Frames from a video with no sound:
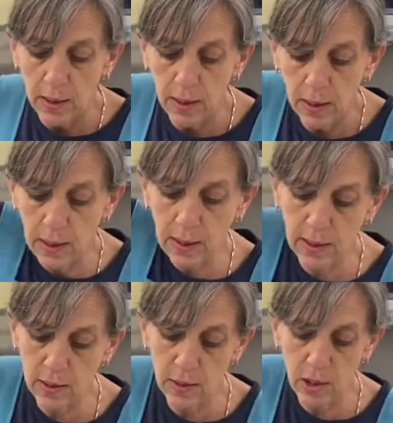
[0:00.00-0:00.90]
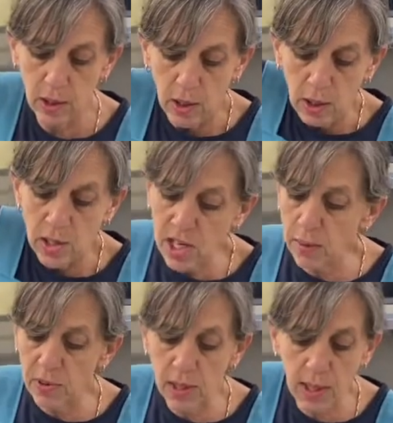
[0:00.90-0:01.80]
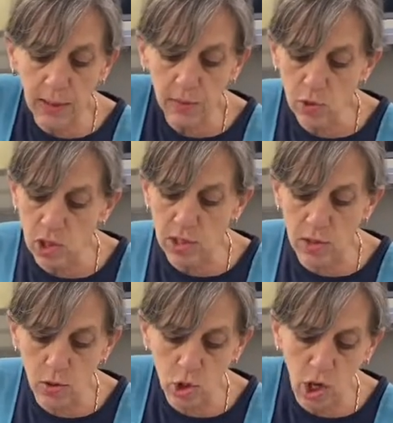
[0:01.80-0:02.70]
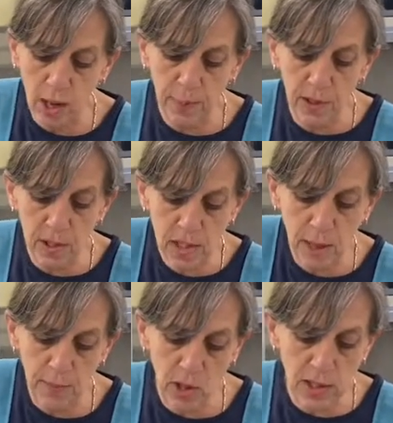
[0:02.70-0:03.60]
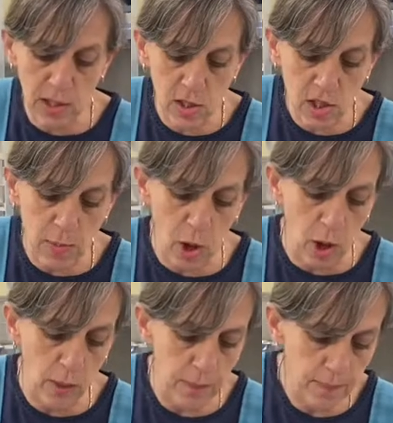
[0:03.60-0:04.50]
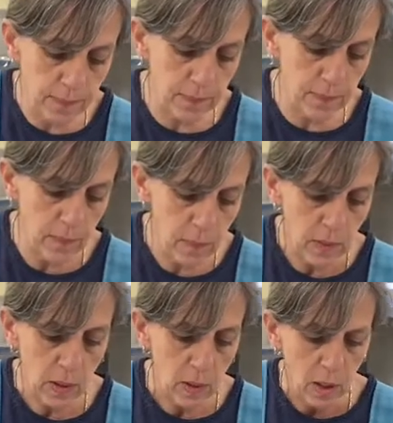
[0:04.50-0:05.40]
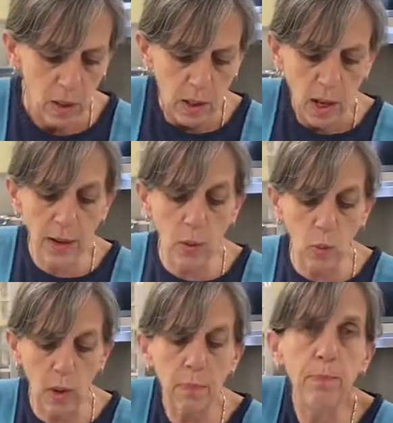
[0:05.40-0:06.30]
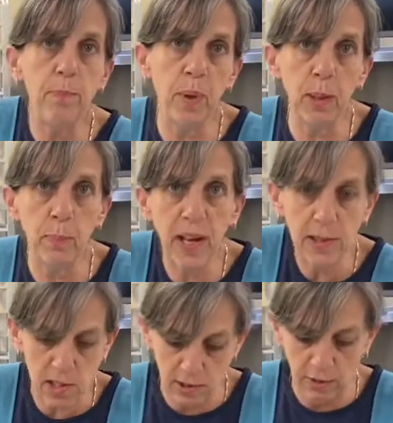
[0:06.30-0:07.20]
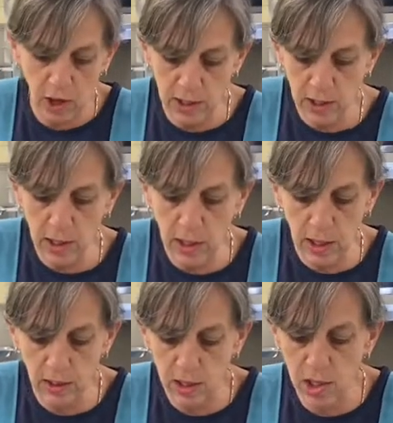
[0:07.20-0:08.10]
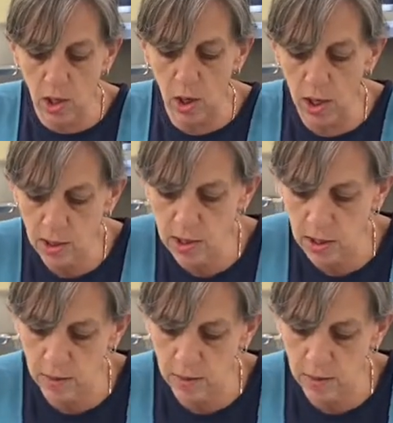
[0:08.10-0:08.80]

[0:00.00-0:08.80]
And same thing, just chopping this up nice and small. I don't want big bites of onion in the sauce.